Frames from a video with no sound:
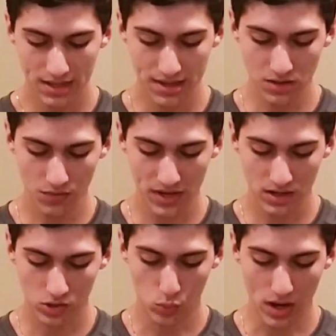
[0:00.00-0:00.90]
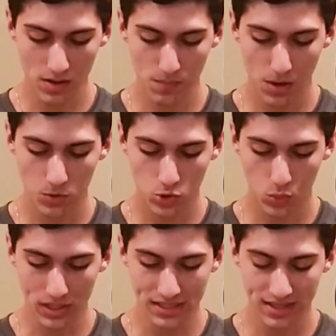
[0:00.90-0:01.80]
it says over here Guanpo
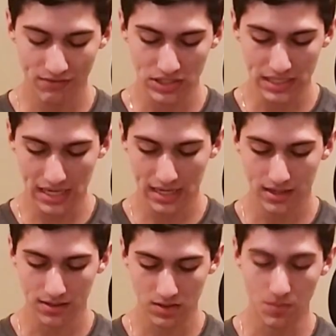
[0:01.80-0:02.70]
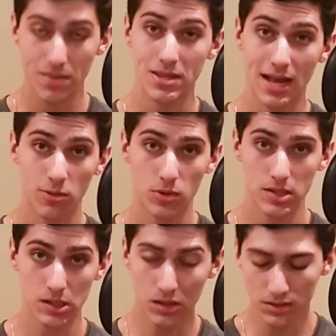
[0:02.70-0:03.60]
2017, so maybe that's what
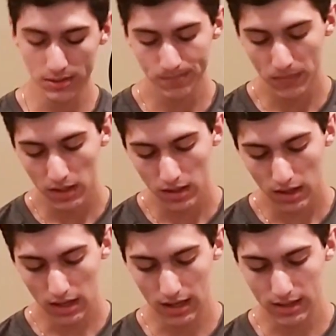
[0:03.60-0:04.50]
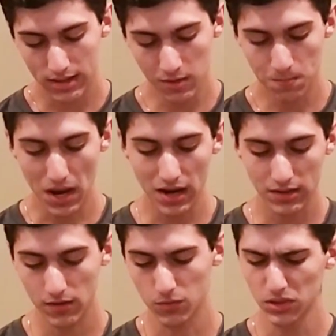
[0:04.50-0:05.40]
it's called. This
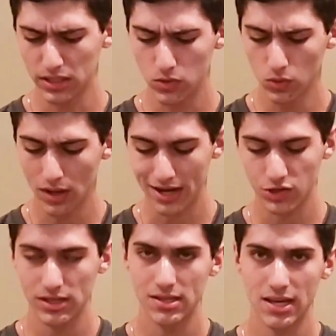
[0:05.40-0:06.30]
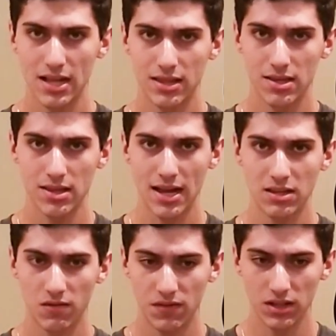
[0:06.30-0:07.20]
box is really cool, actually. It's got this
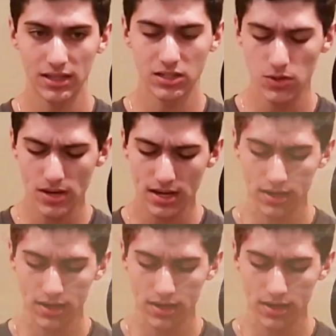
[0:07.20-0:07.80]
nice feeling to